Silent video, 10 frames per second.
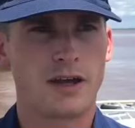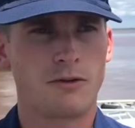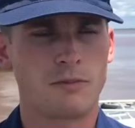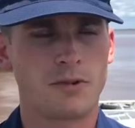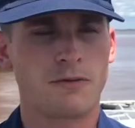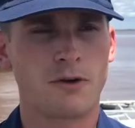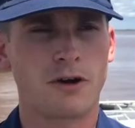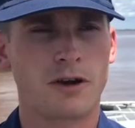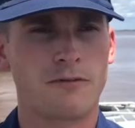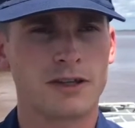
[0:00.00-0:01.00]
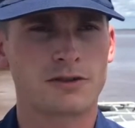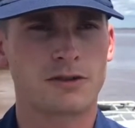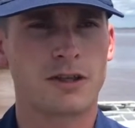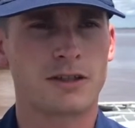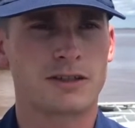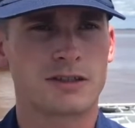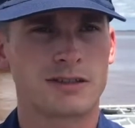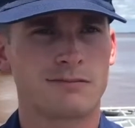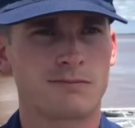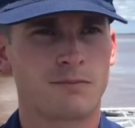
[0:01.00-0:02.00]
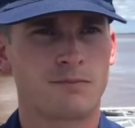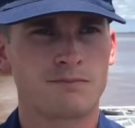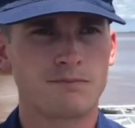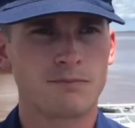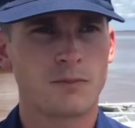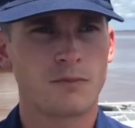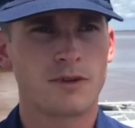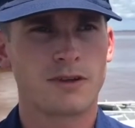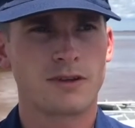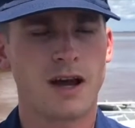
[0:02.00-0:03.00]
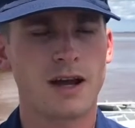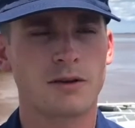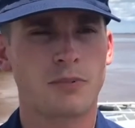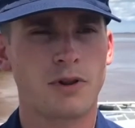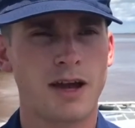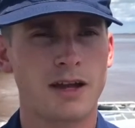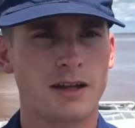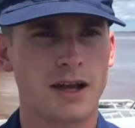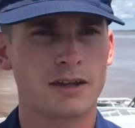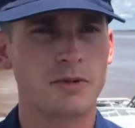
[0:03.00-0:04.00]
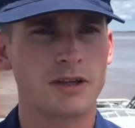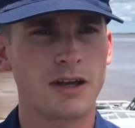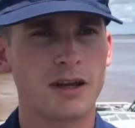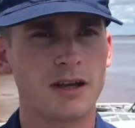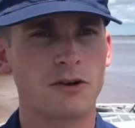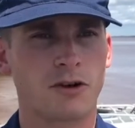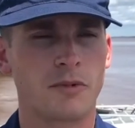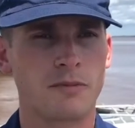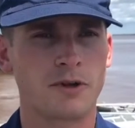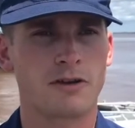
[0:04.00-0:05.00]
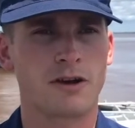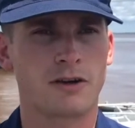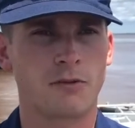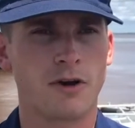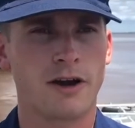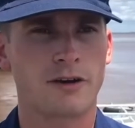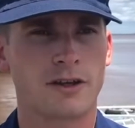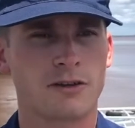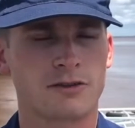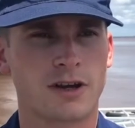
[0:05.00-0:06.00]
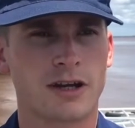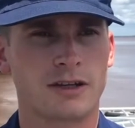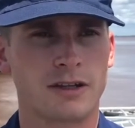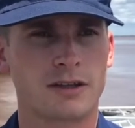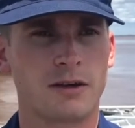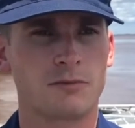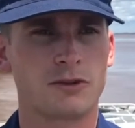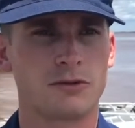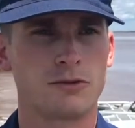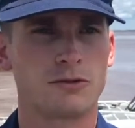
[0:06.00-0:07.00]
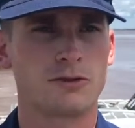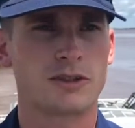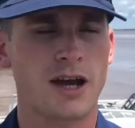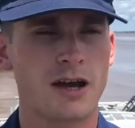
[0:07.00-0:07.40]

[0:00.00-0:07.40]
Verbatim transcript: be for a vessel that's not compliant at the beginning, or maybe they're unaware that you're trying to get them to stop.